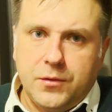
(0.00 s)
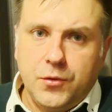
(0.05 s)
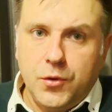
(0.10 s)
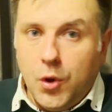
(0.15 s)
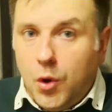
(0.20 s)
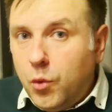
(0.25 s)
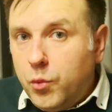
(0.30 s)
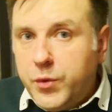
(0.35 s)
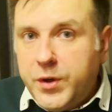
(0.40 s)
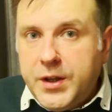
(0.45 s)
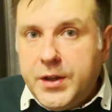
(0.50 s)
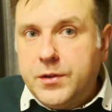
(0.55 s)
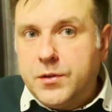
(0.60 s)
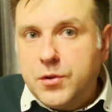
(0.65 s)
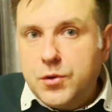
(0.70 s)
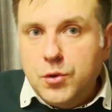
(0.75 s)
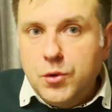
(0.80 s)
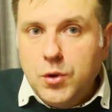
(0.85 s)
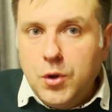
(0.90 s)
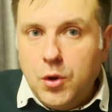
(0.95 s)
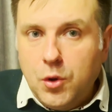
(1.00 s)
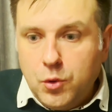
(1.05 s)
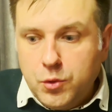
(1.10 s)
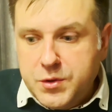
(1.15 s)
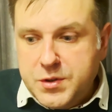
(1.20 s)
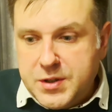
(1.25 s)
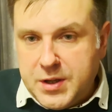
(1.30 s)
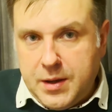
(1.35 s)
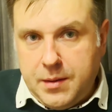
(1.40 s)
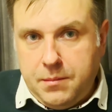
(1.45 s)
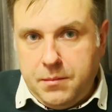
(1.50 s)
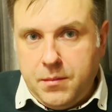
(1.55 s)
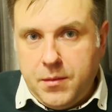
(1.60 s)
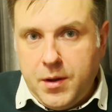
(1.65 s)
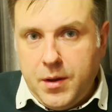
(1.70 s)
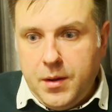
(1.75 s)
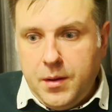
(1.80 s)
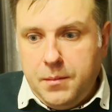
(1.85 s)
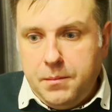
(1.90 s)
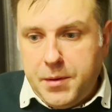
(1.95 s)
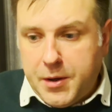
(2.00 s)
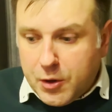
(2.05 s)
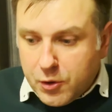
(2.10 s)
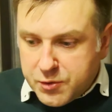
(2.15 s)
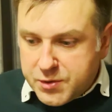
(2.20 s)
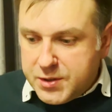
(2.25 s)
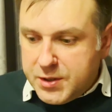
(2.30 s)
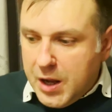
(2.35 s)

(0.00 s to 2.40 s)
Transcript: No need to load them, because